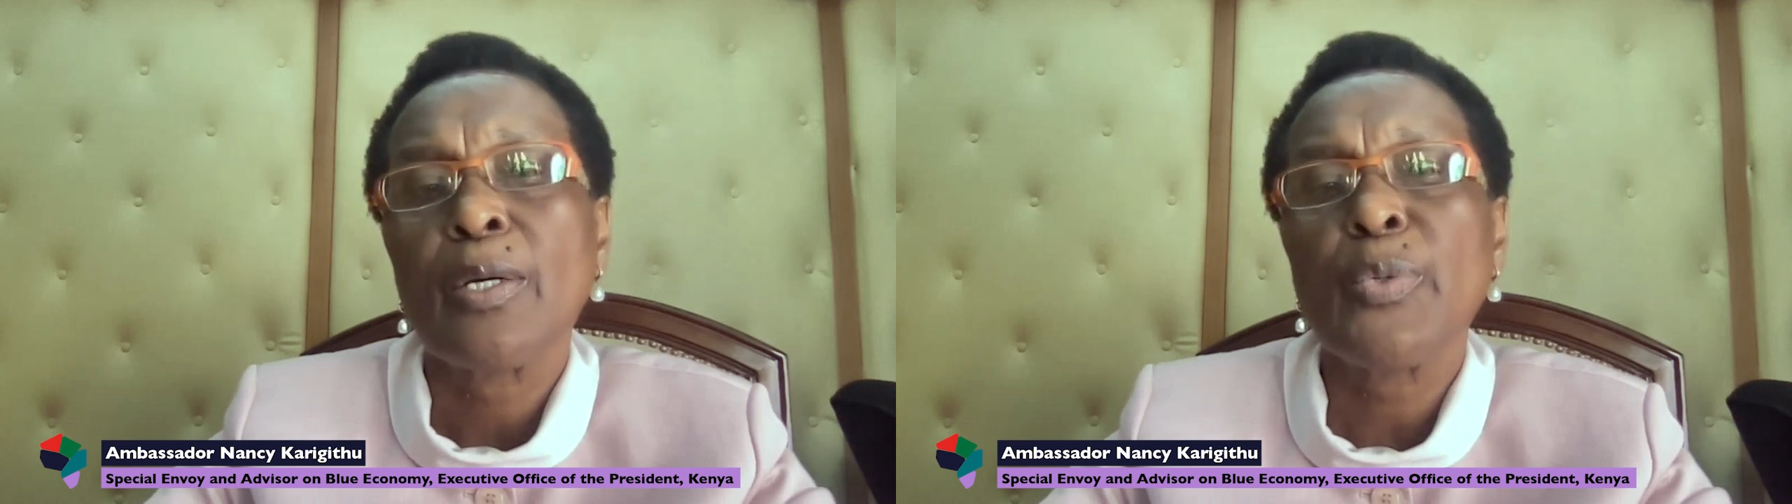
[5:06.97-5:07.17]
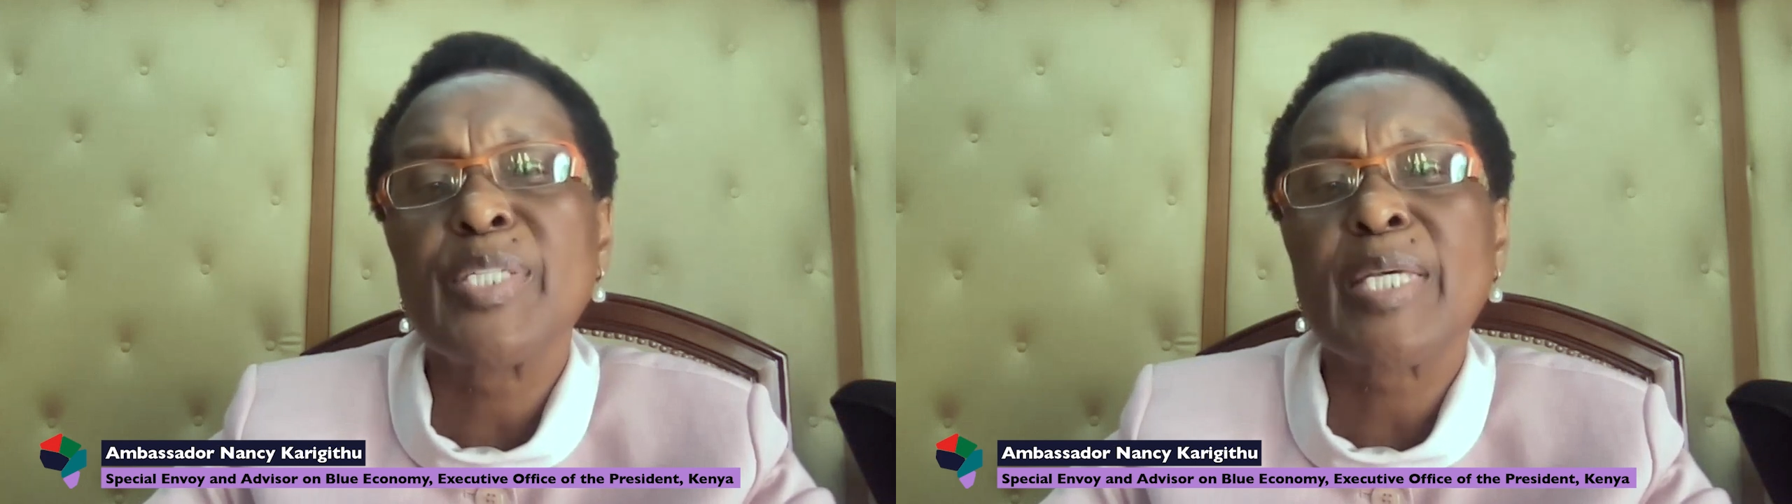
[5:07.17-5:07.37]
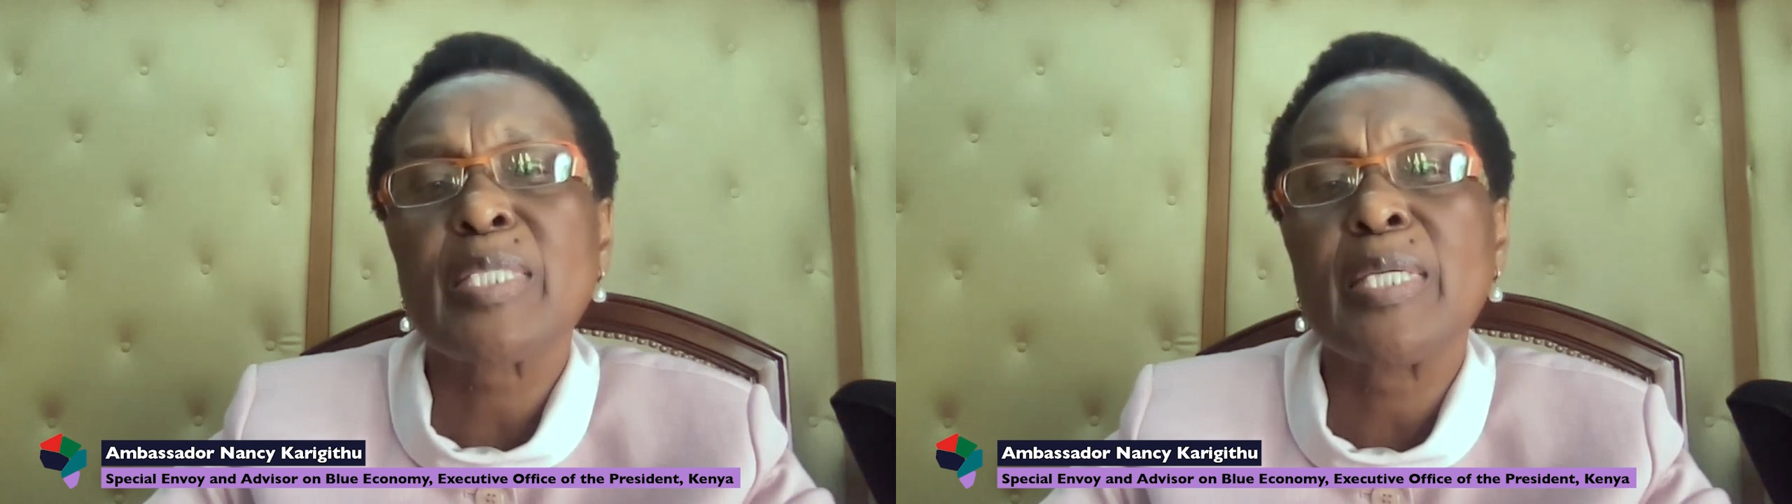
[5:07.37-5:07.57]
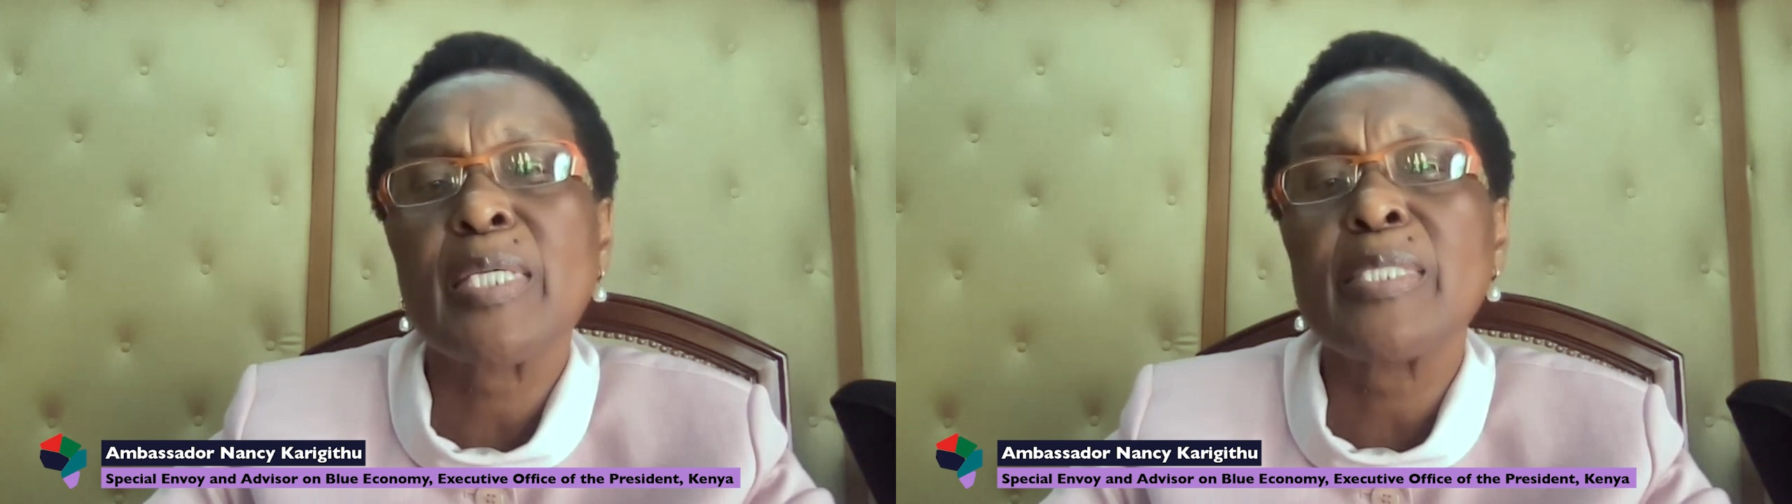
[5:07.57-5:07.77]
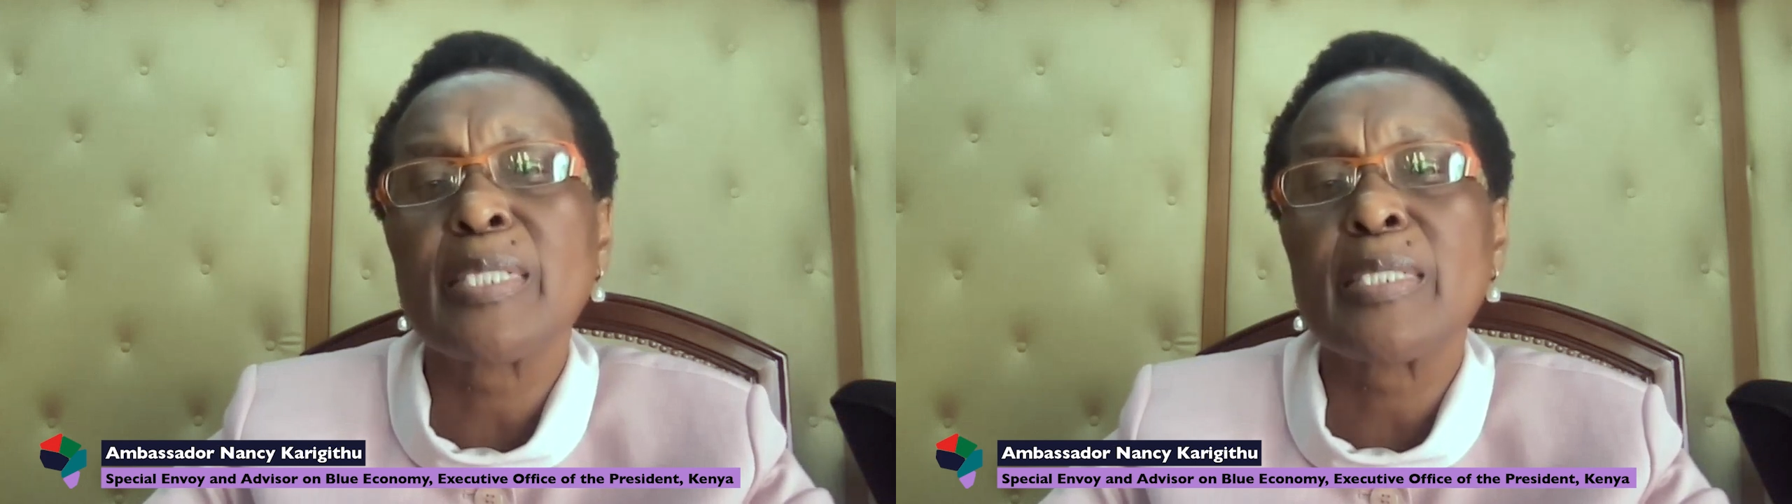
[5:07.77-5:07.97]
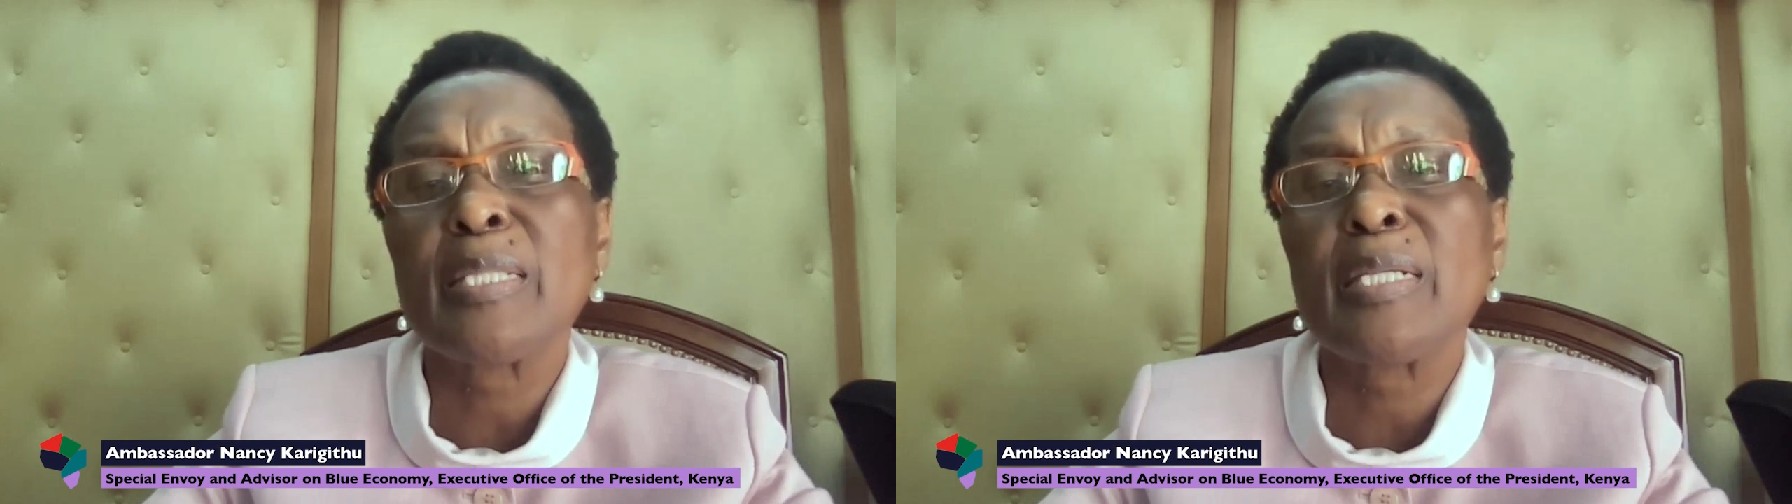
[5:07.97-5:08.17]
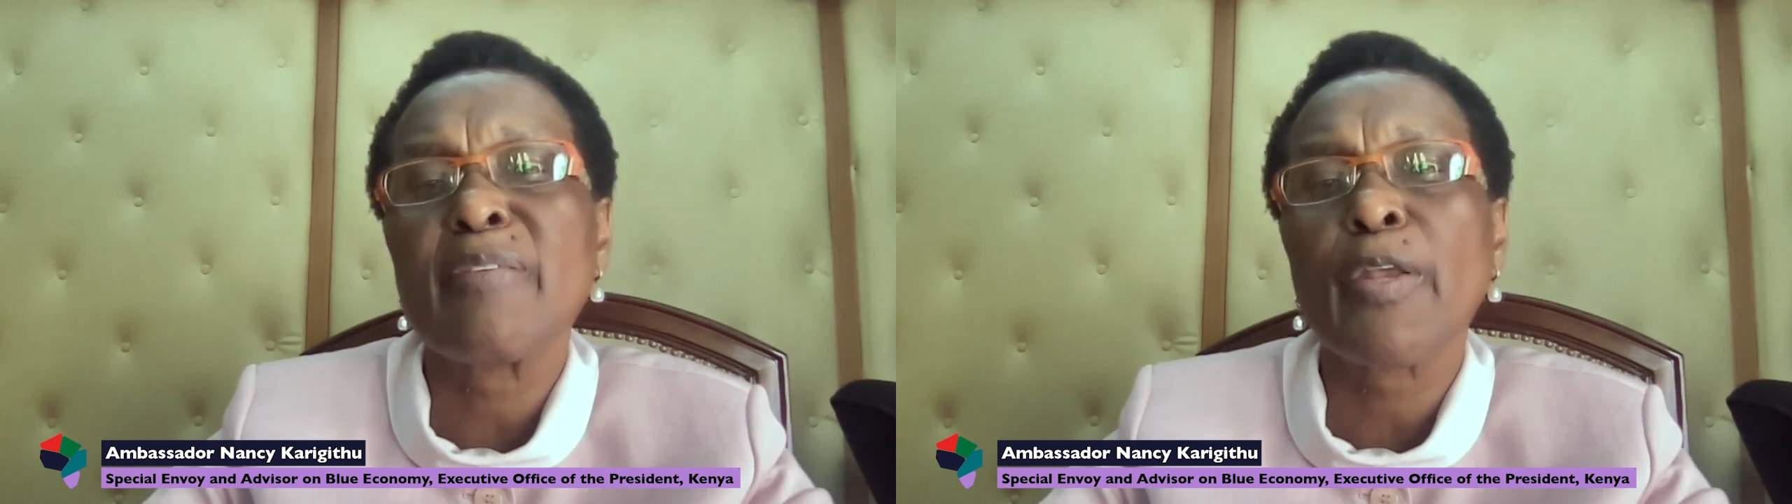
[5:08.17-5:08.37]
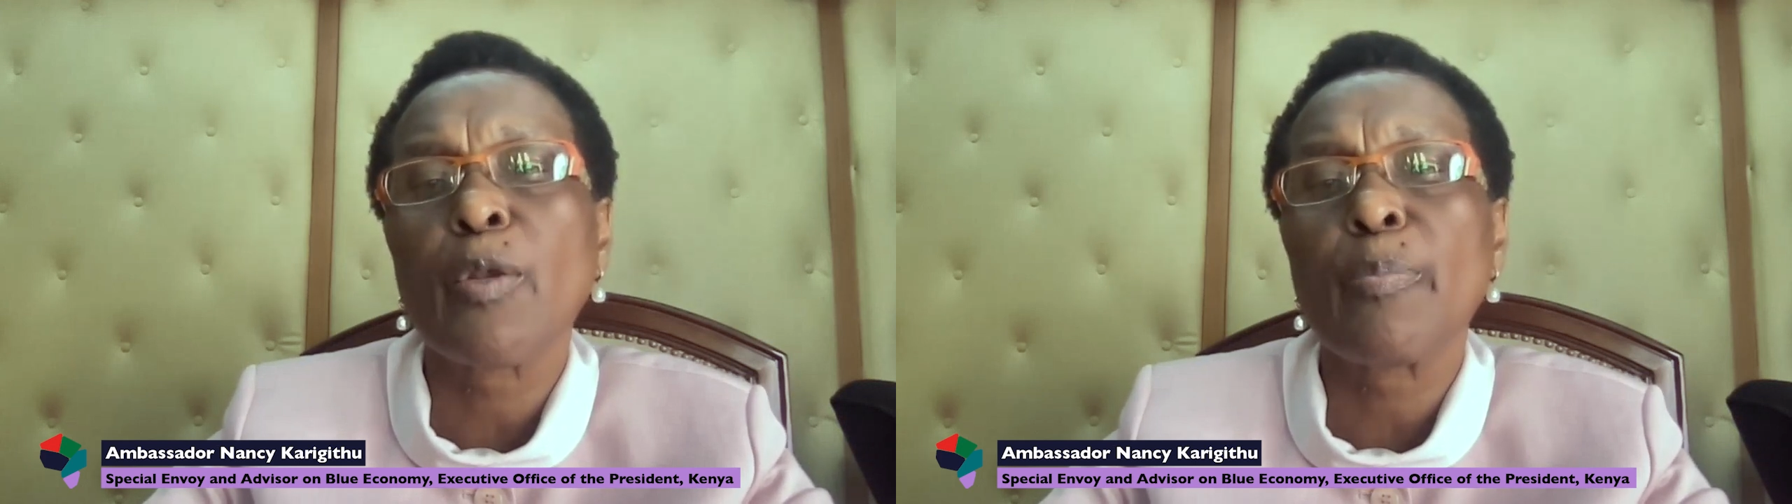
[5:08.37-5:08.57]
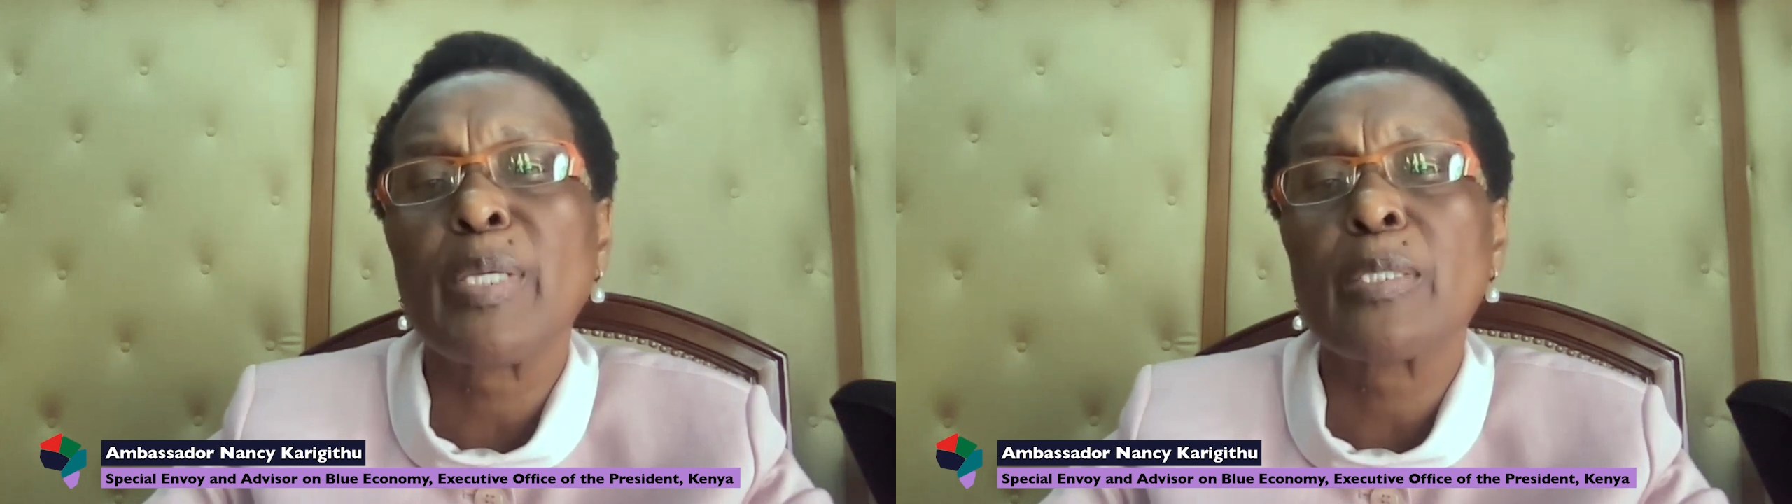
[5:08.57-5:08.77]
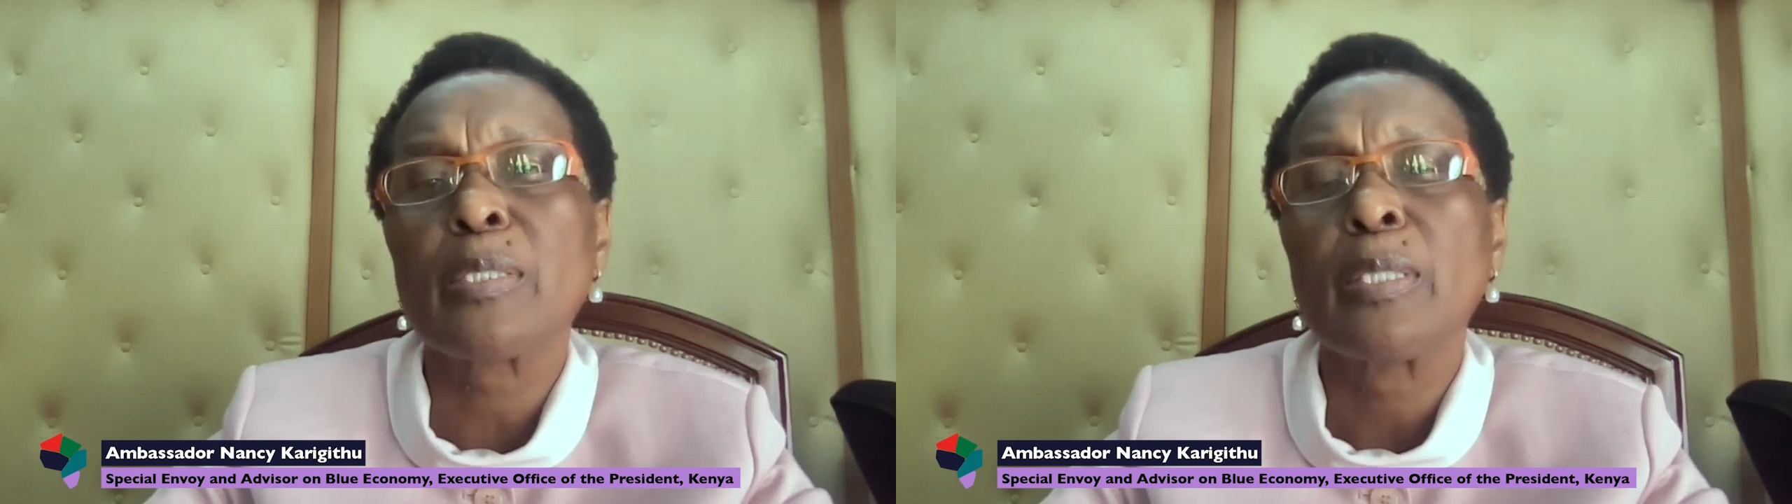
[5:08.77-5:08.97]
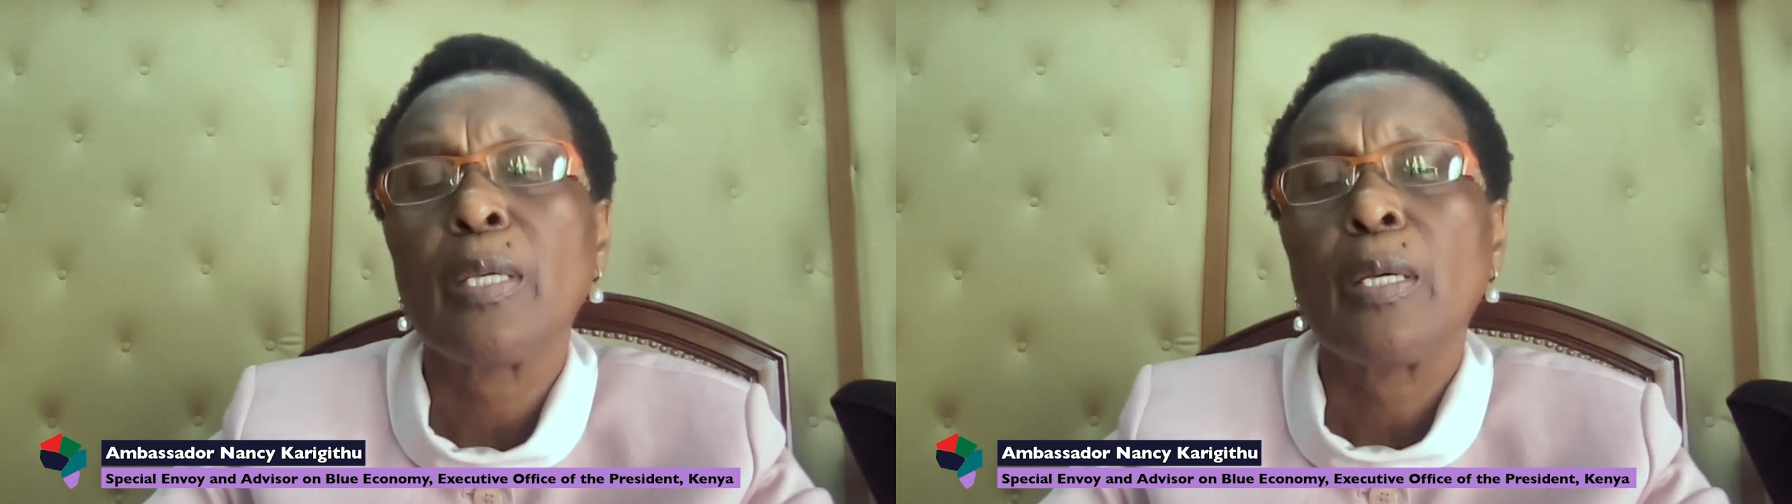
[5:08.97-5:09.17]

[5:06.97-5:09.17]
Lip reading: which has hindered the development